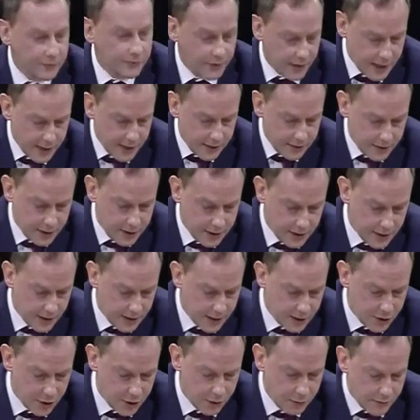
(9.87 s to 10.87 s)
we've had
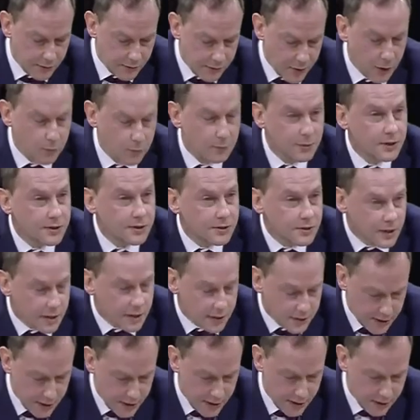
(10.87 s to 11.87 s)
the issue of
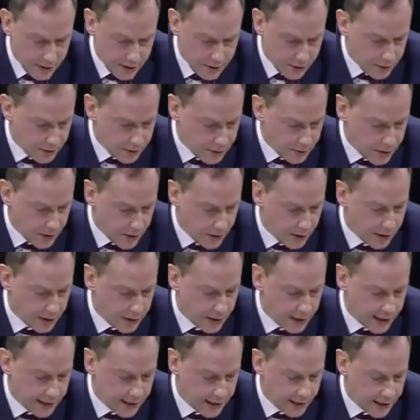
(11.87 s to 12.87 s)
homelessness in the news a
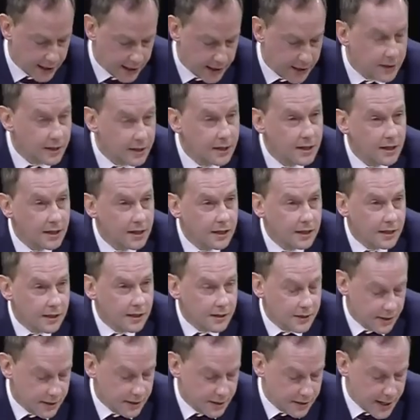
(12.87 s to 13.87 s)
lot lately.
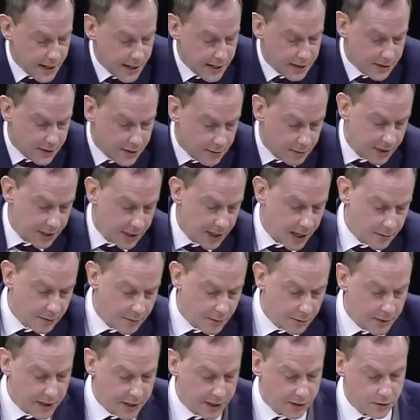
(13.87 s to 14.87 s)
This tends to
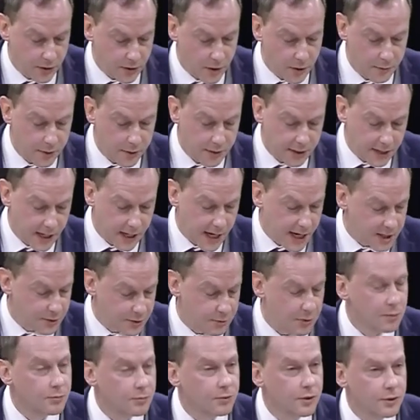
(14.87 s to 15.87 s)
become a big topic
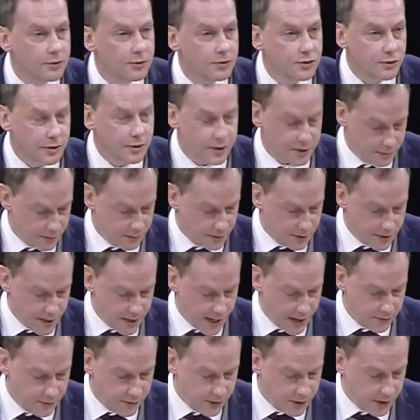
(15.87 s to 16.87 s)
as we approach
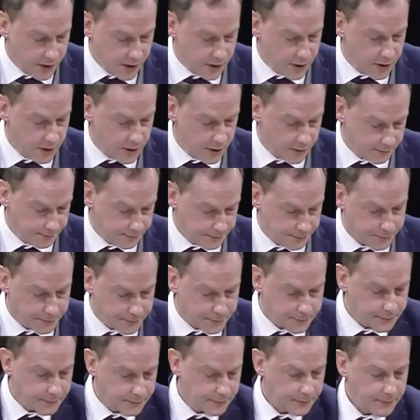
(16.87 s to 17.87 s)
Christmas every year.
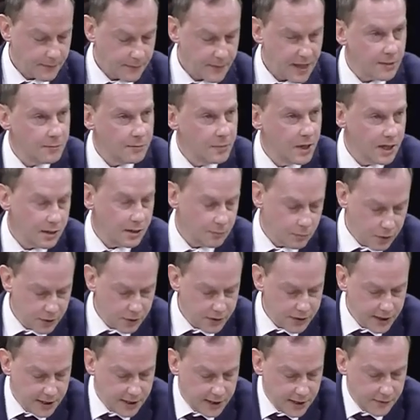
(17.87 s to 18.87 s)
But
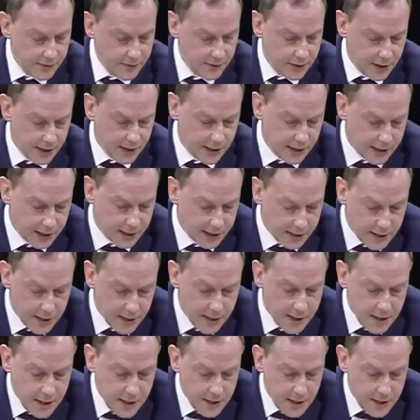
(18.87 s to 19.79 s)
more significantly,